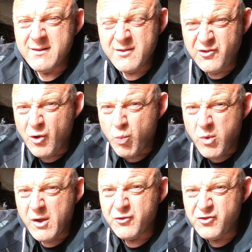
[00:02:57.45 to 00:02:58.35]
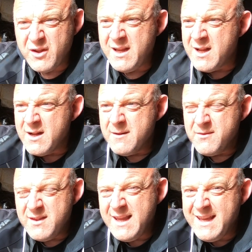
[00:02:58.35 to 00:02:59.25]
So whilst the,
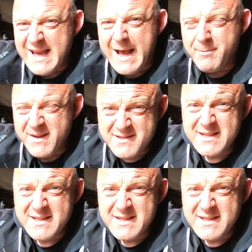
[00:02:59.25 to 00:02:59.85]
the gap is